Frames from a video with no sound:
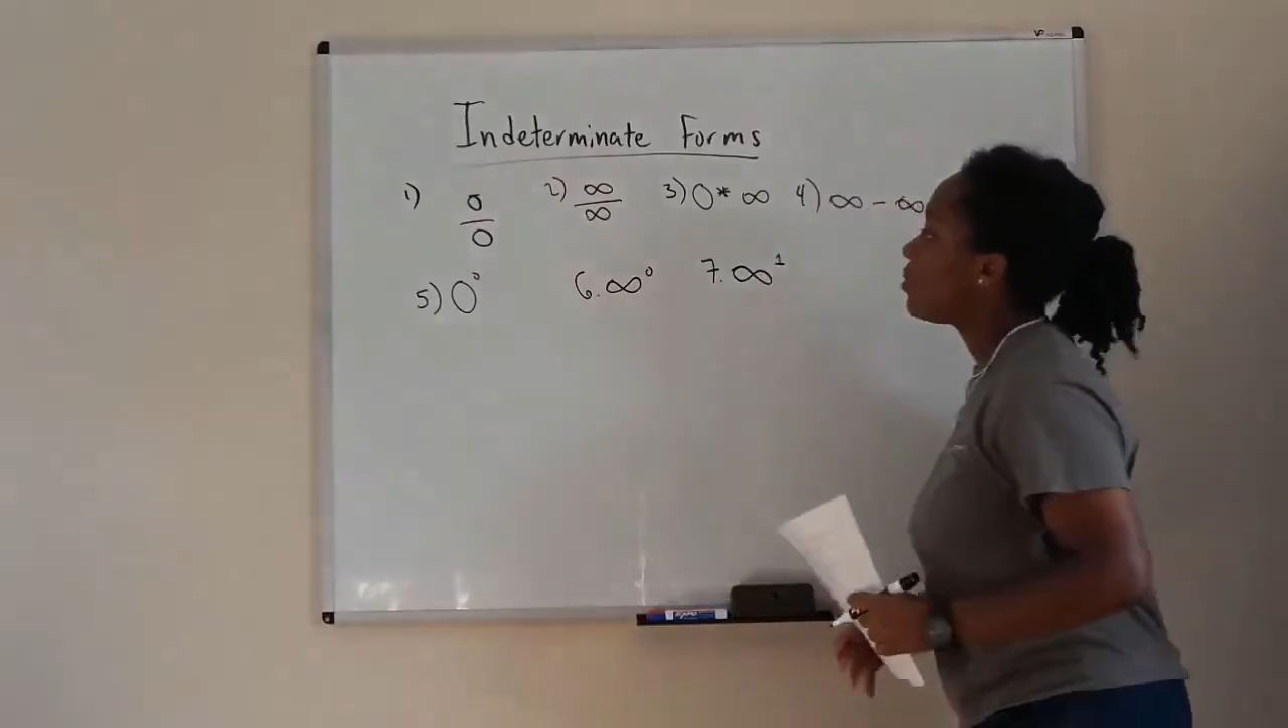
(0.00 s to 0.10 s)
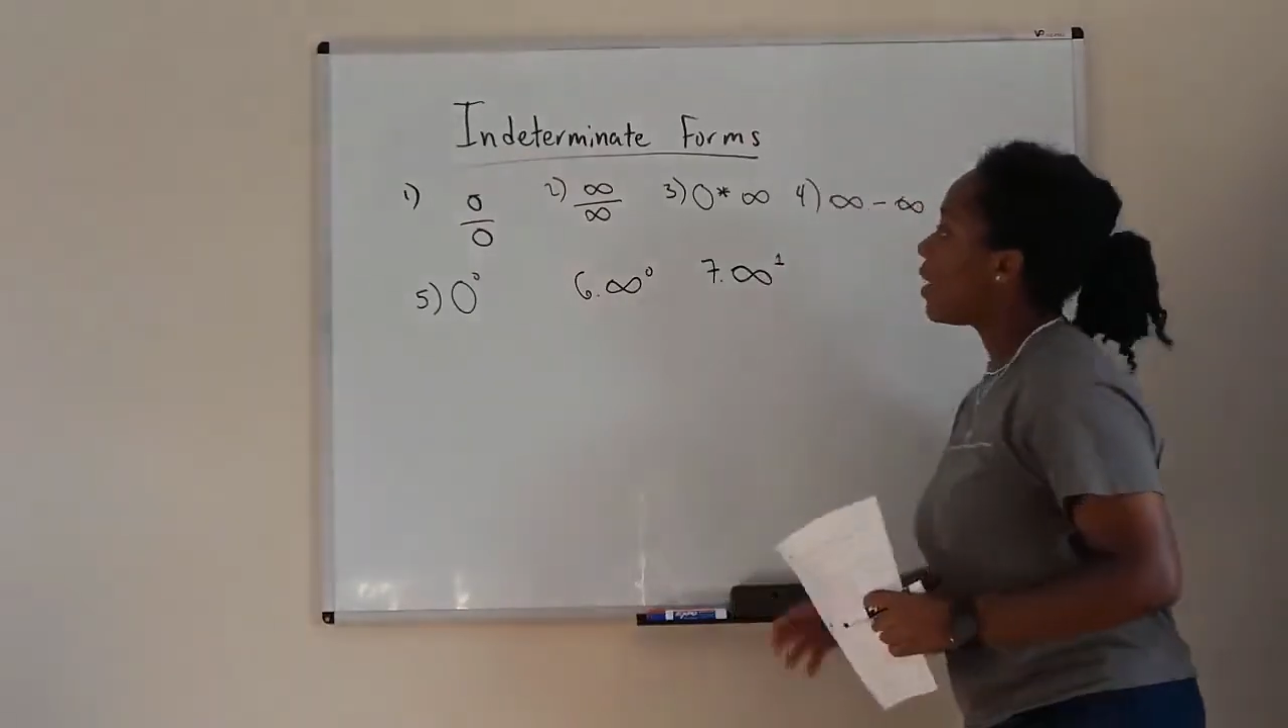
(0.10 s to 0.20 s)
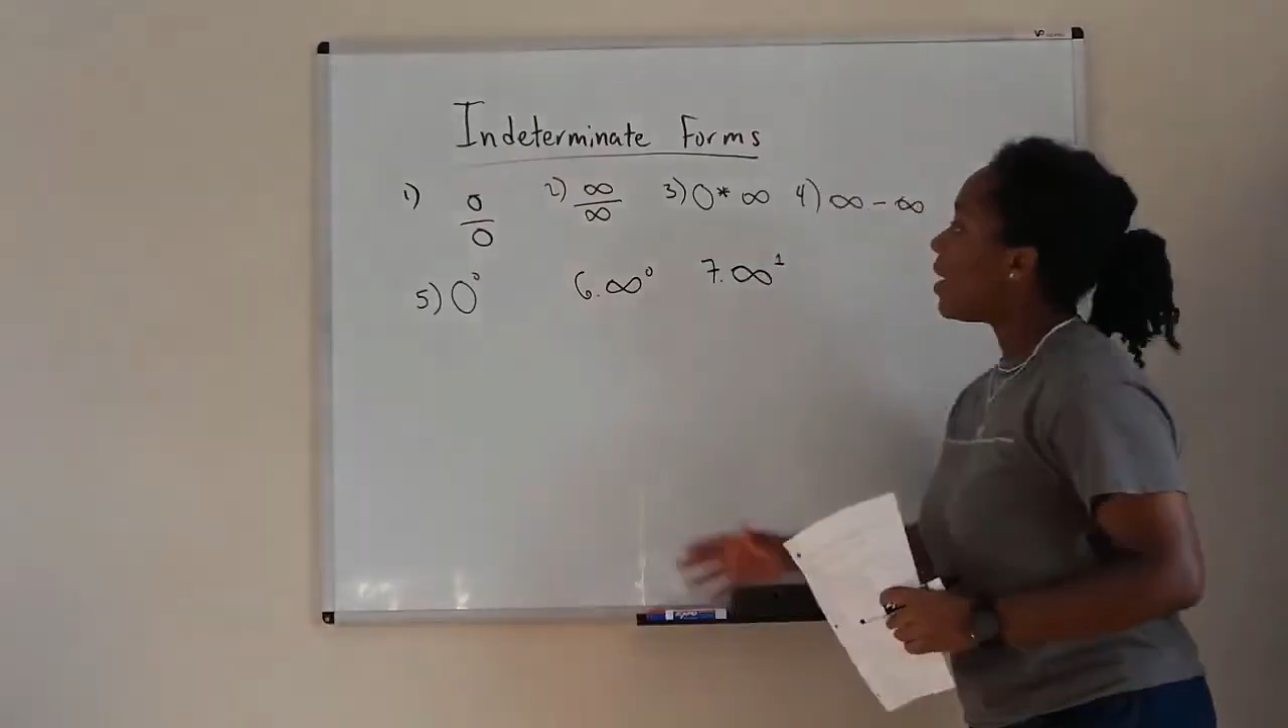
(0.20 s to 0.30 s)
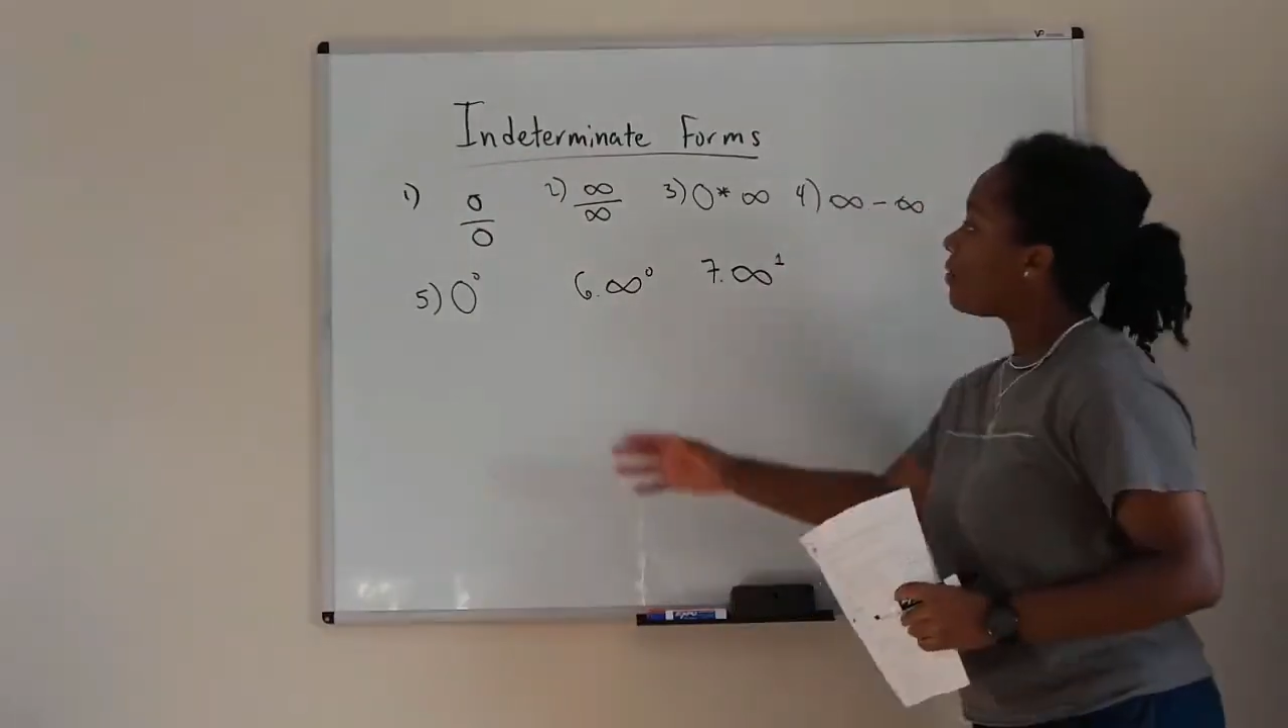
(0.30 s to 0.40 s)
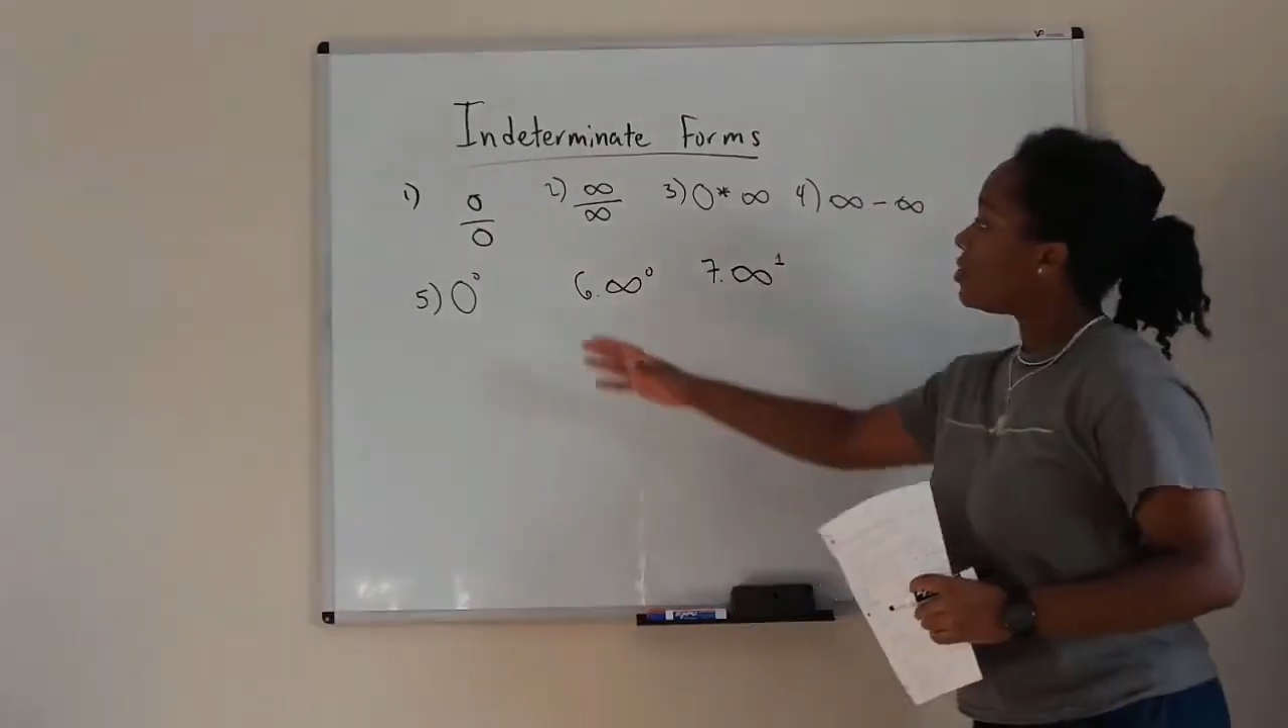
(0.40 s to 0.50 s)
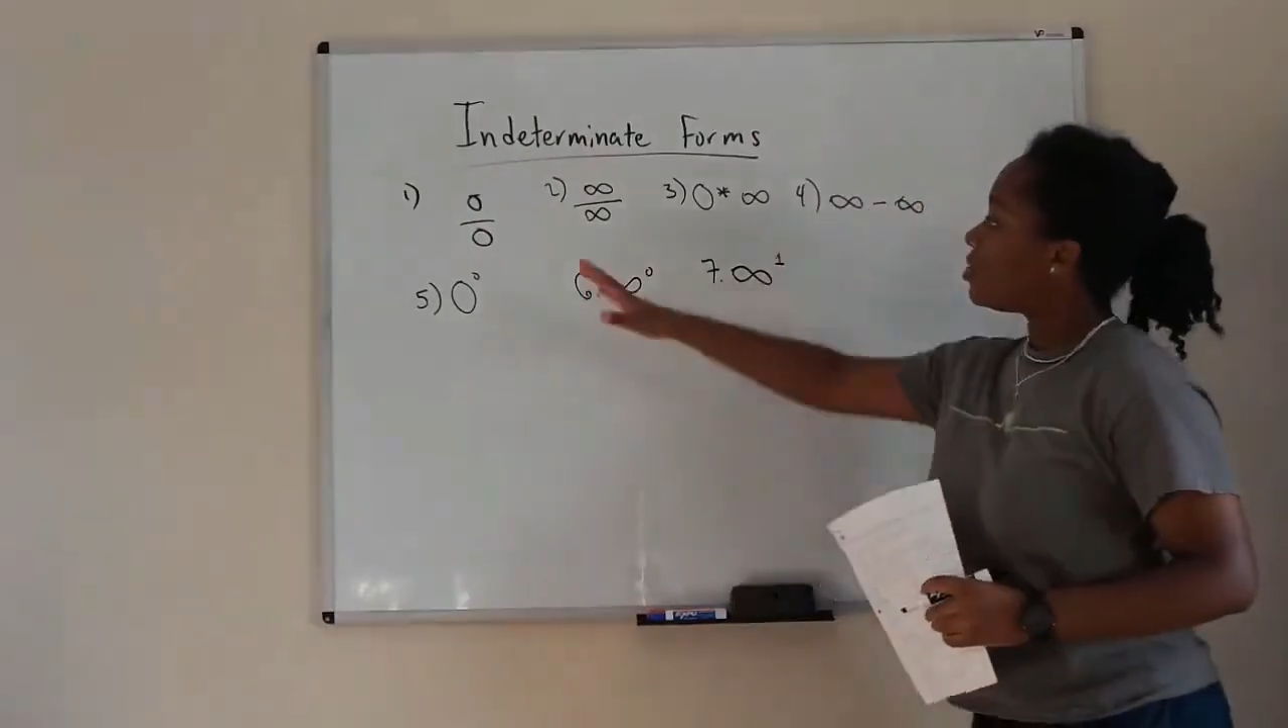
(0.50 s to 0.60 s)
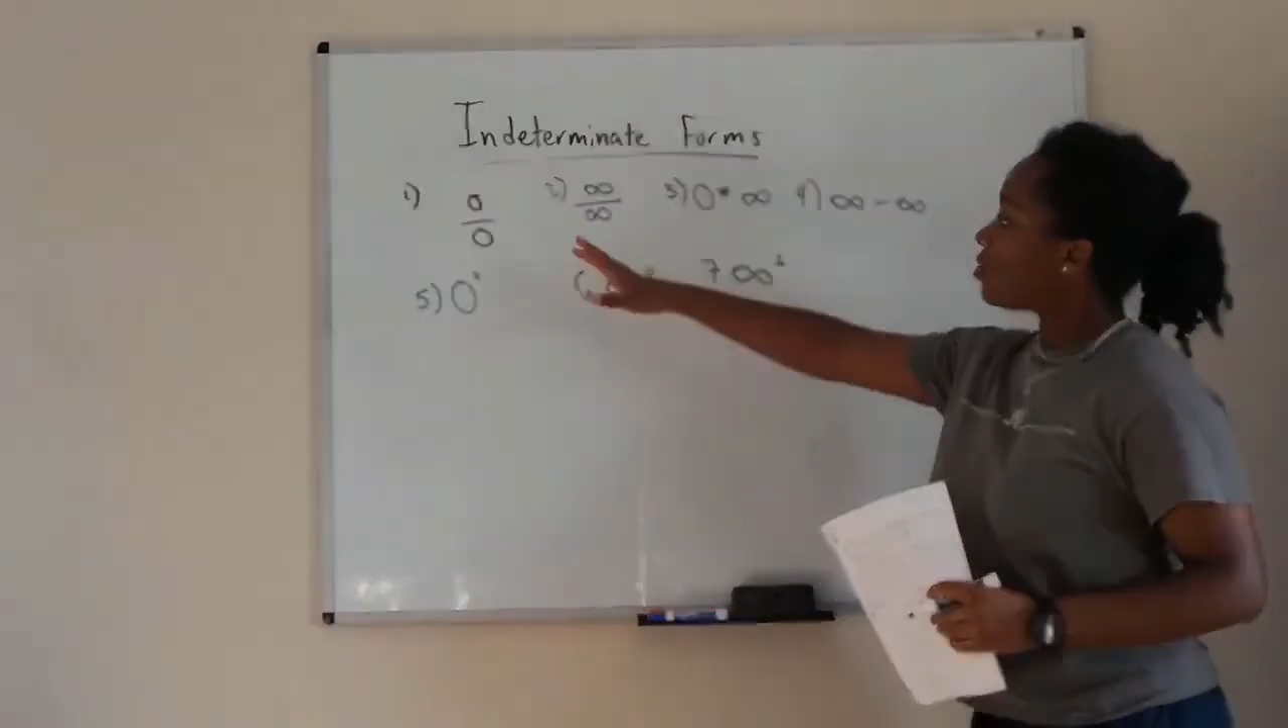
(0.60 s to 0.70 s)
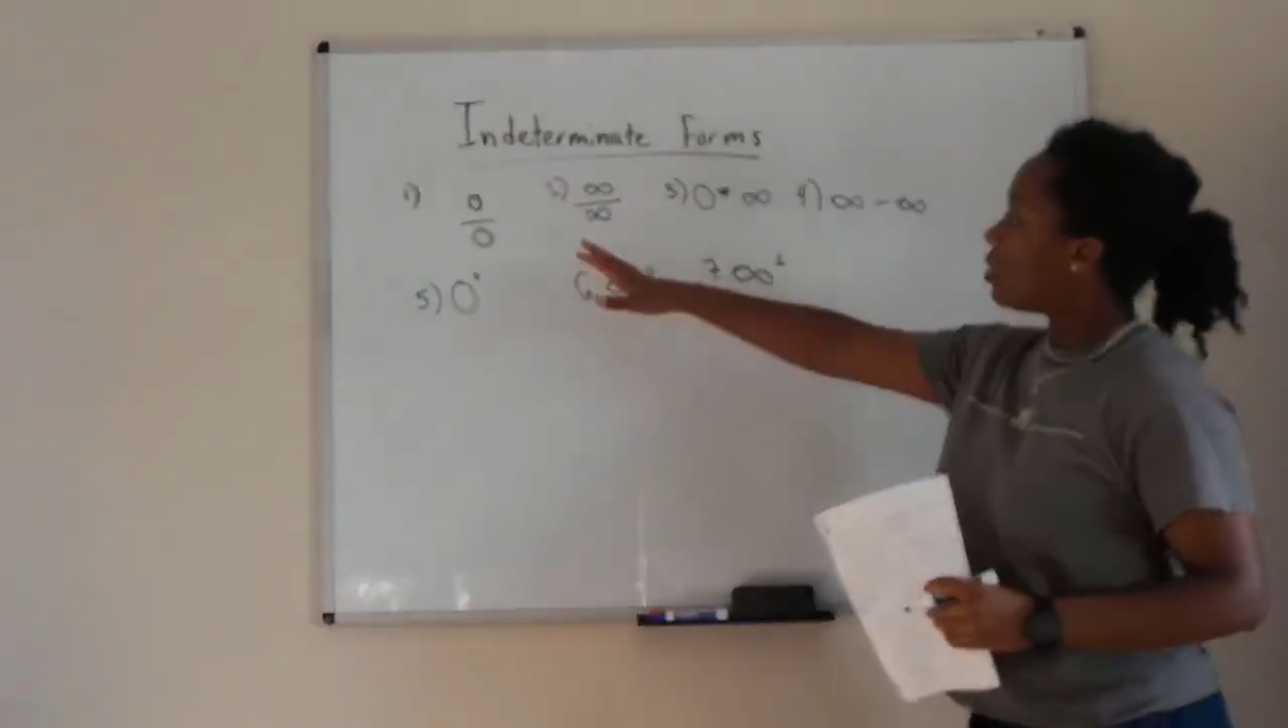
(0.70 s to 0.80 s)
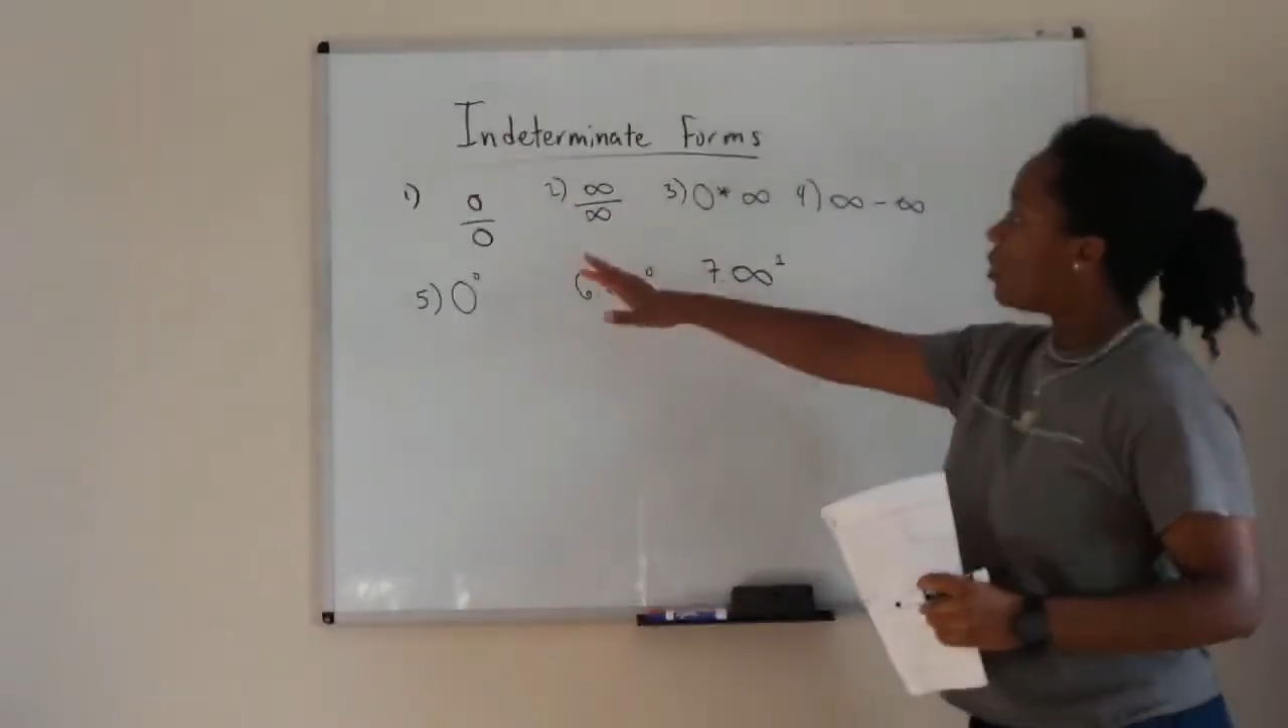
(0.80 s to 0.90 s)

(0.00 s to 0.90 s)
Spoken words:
So we have 0